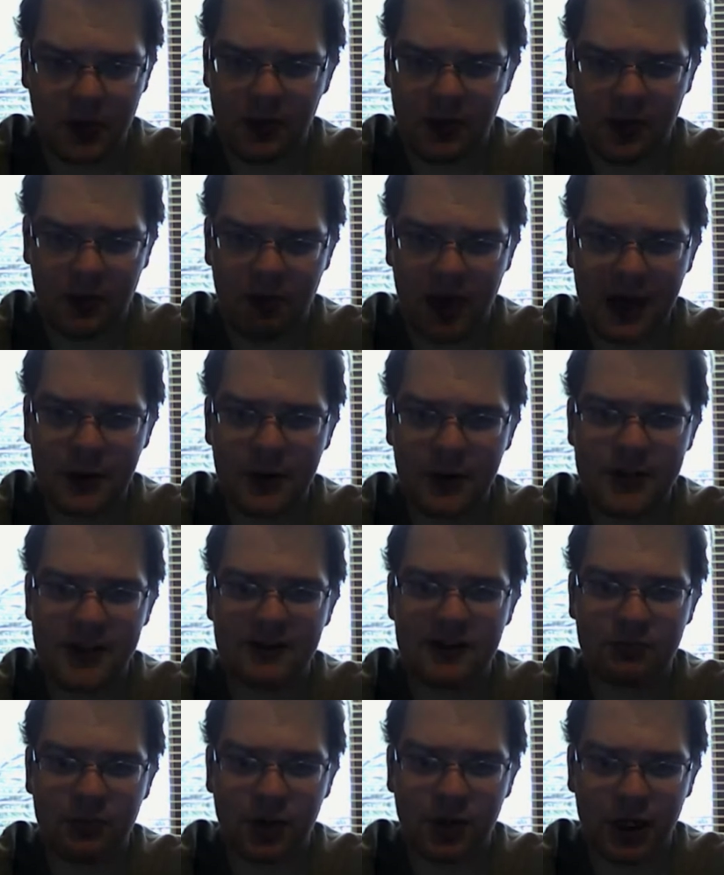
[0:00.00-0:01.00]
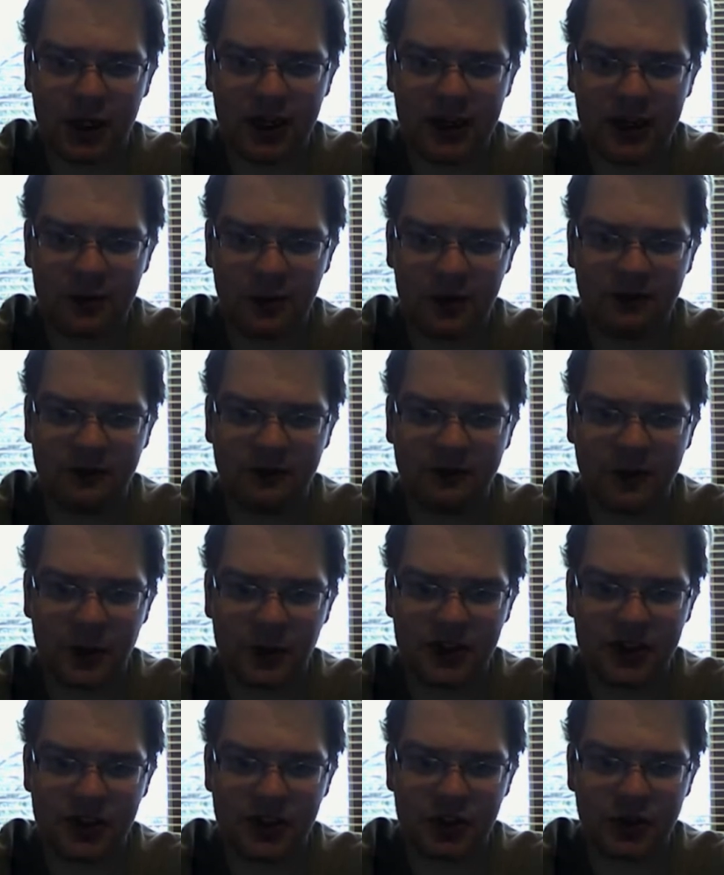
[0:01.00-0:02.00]
Microsoft's marketing would
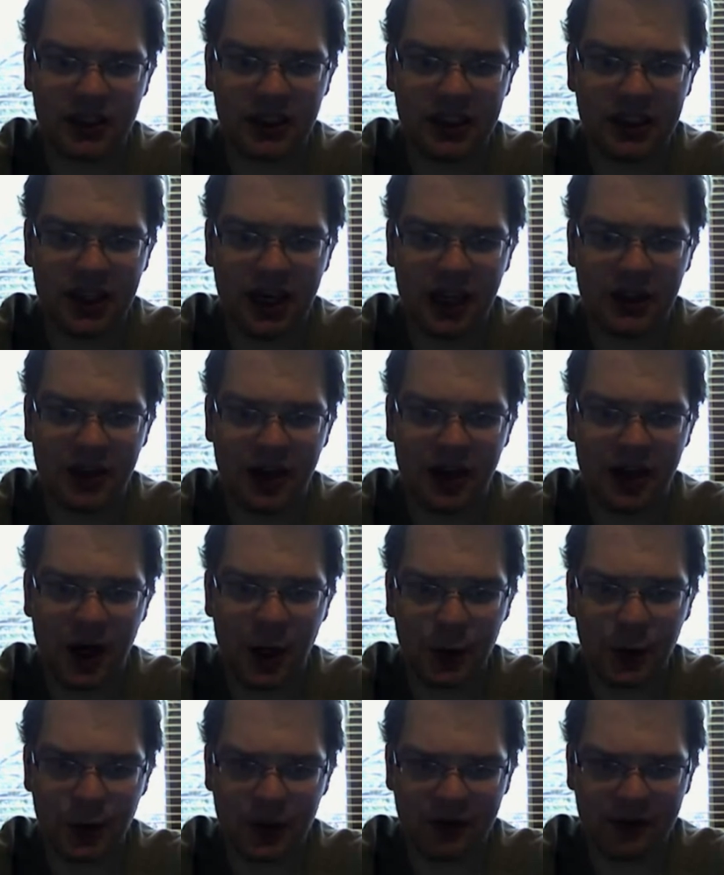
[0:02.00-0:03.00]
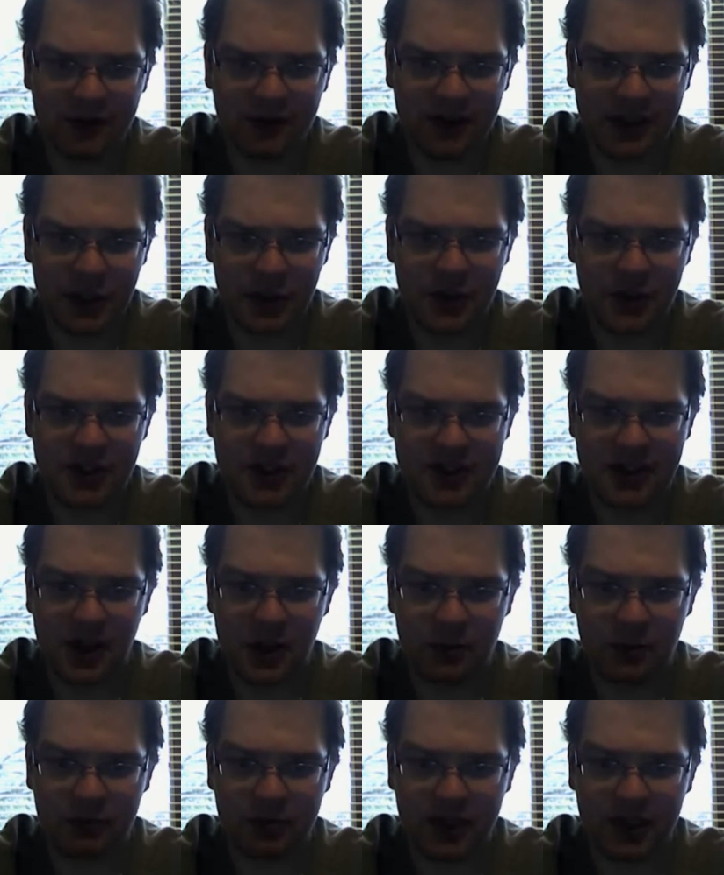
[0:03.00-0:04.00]
focus strictly on the hardware features to sell
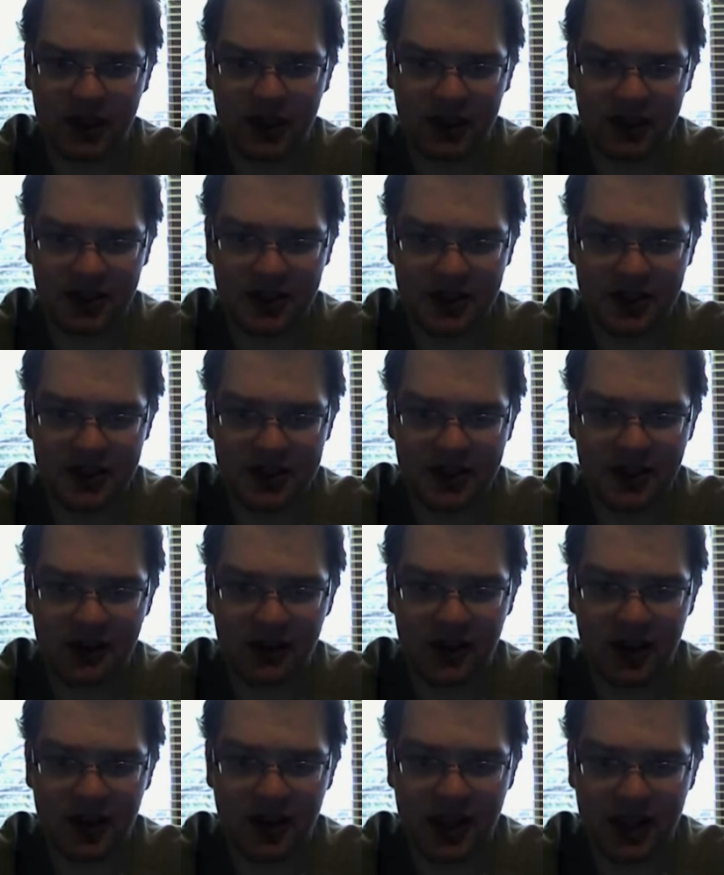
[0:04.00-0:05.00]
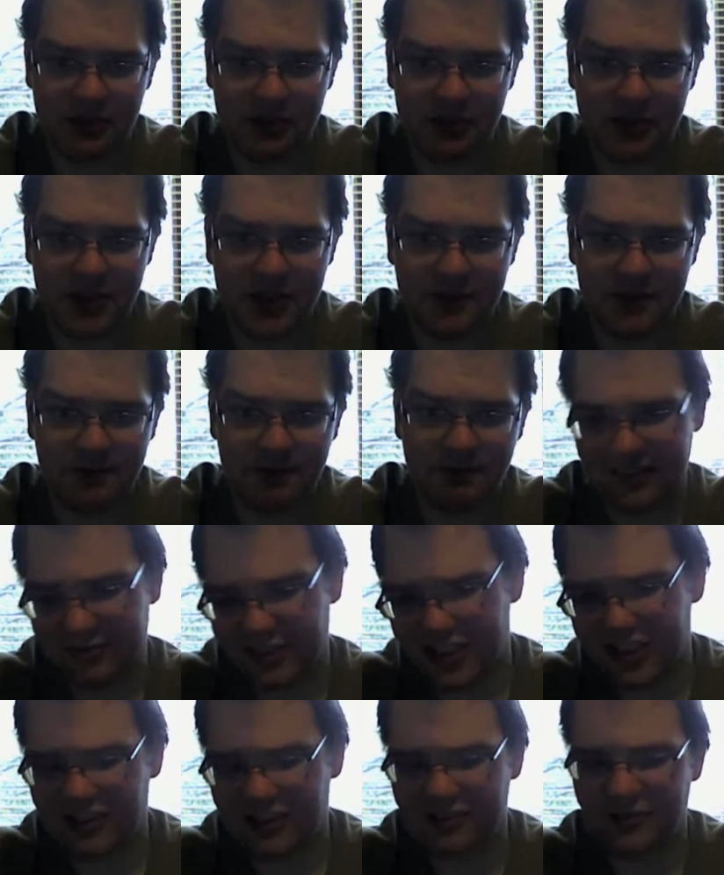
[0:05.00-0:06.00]
their products instead of the games.
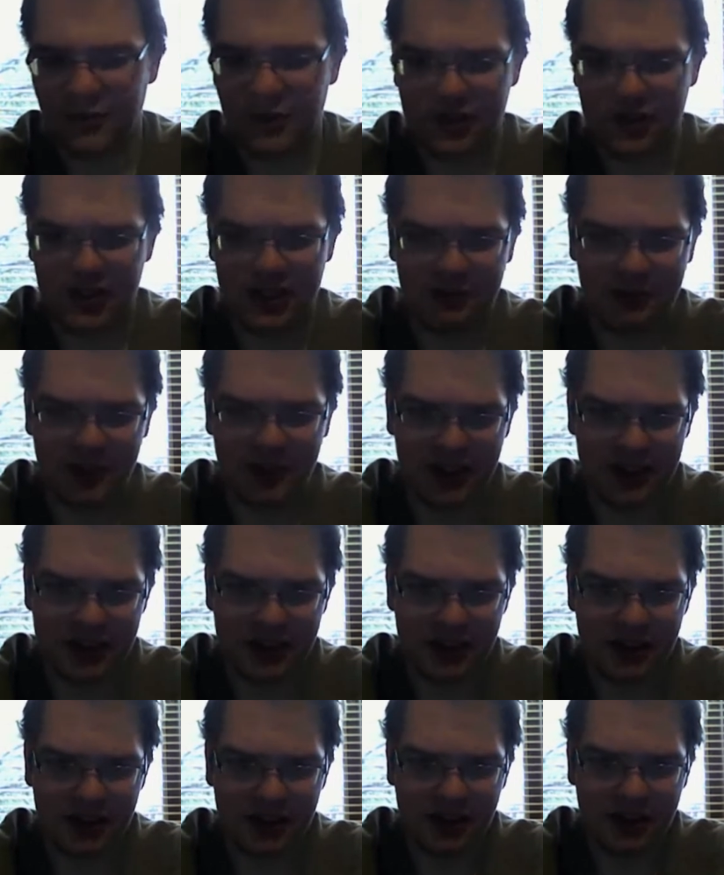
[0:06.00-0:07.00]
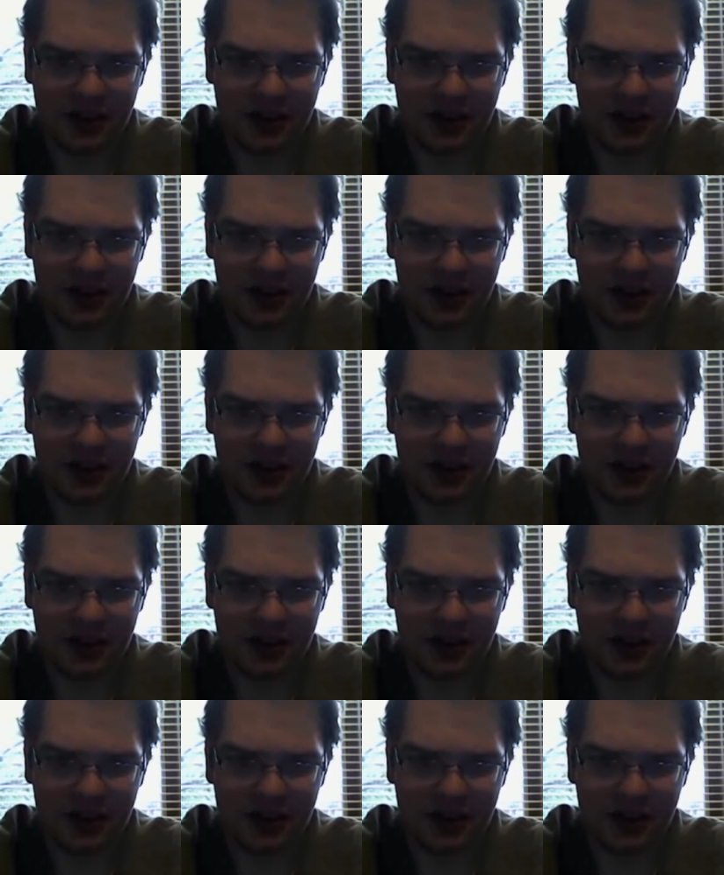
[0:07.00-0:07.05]
Well, at first anyways.